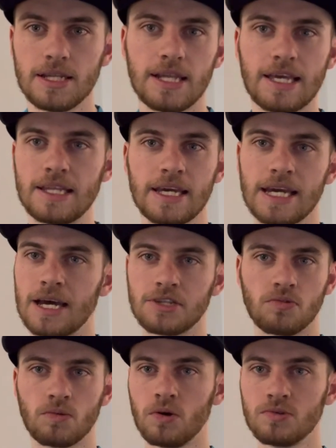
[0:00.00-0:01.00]
They got
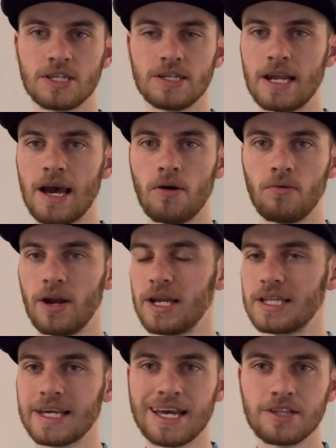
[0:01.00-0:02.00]
DeRozan now,
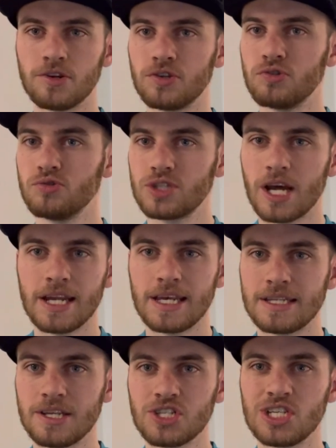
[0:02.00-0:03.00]
right? They got their new shiny
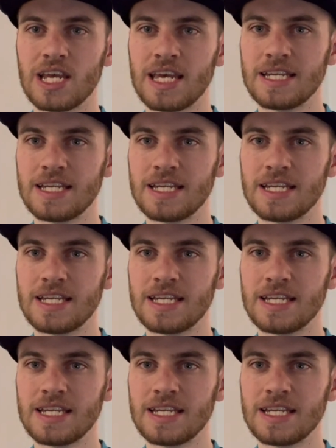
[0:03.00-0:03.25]
addition, and